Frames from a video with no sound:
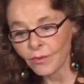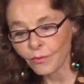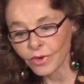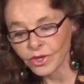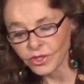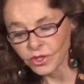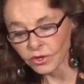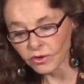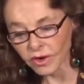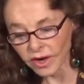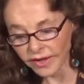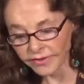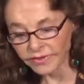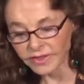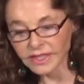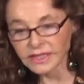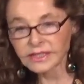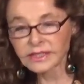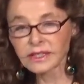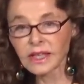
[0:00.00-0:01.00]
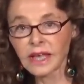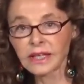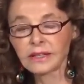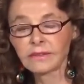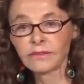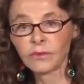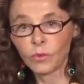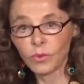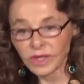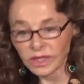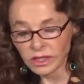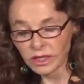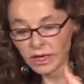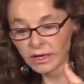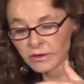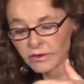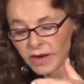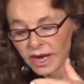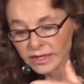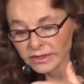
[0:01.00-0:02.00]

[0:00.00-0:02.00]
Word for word: when you're on this side of the window